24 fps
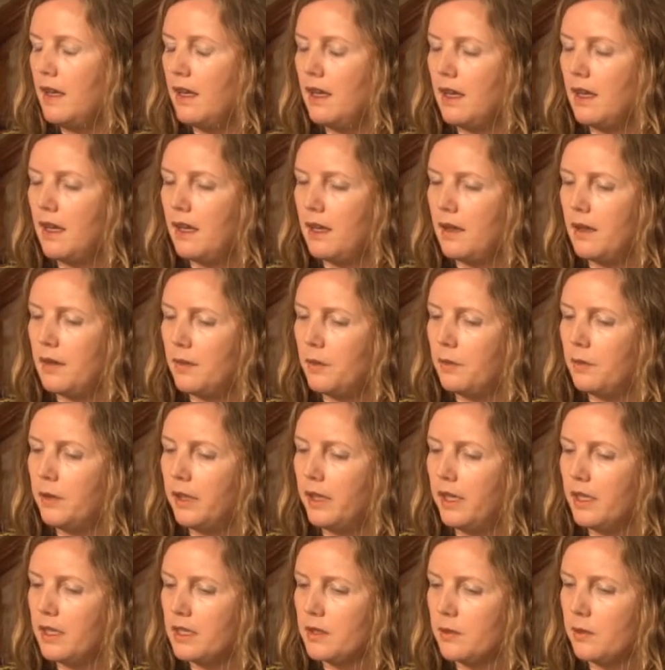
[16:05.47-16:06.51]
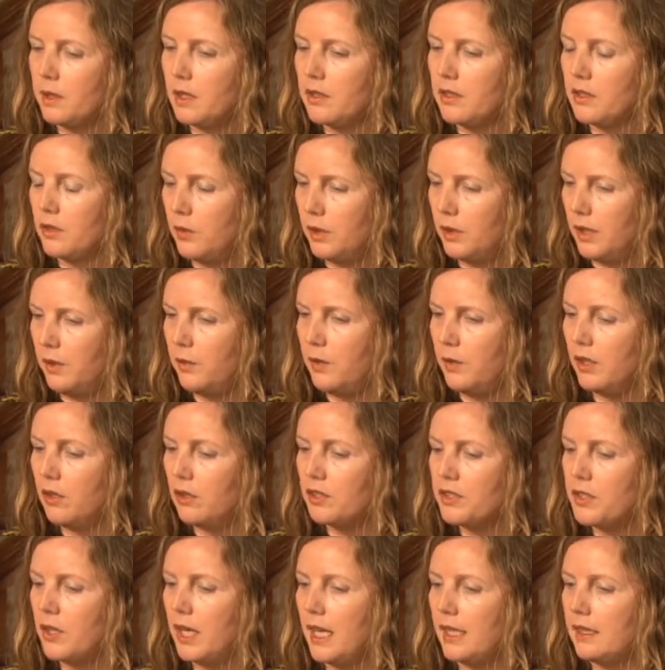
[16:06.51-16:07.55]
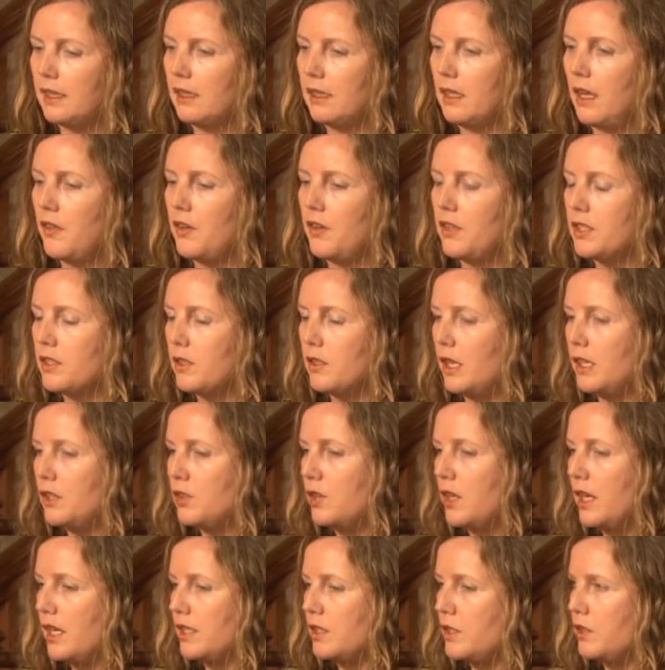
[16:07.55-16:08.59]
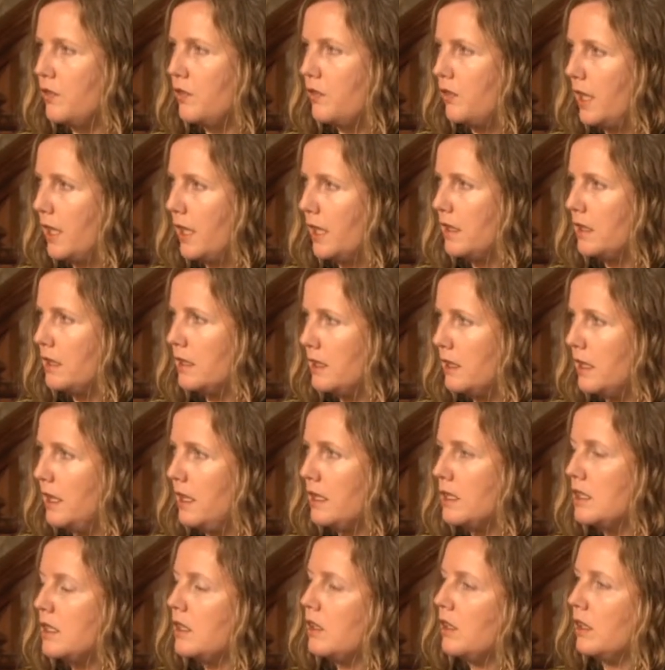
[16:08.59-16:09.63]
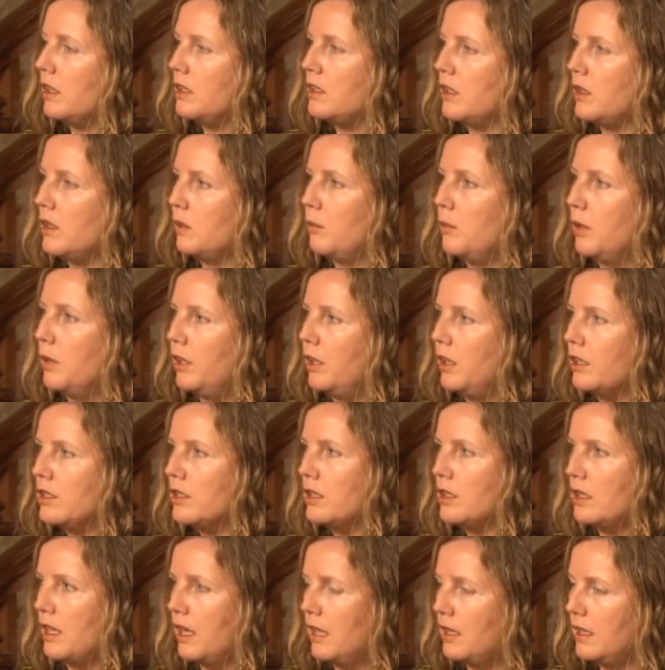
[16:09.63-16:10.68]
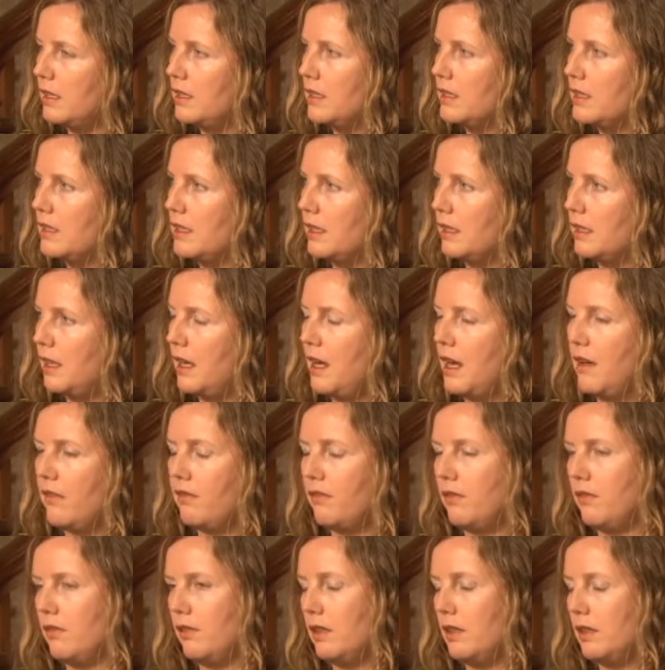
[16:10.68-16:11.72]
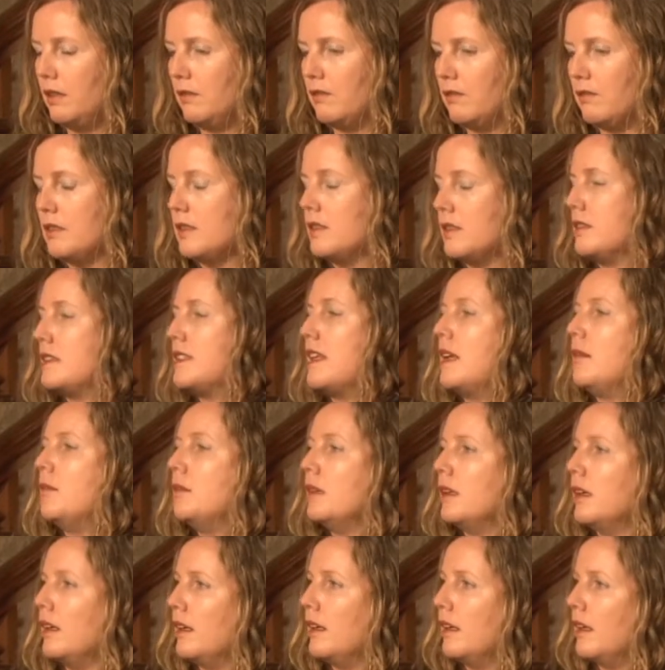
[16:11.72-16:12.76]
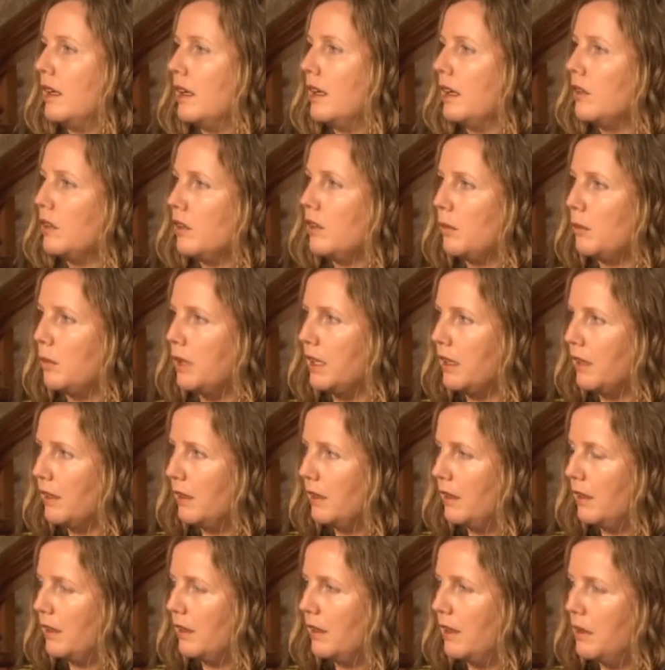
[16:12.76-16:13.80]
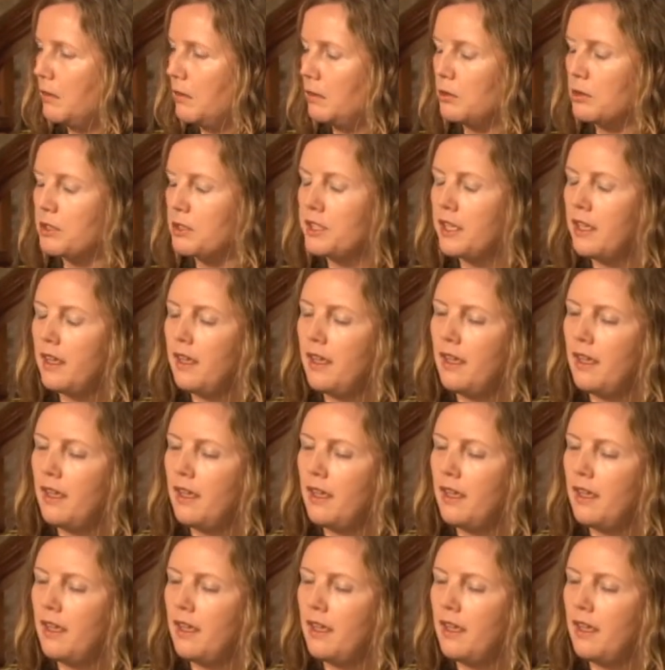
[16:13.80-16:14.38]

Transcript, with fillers: uh, were as well, so they were also hunter-gatherers. So I tried to find, to, to compare societies that have uh, same uh, economic uh, levels.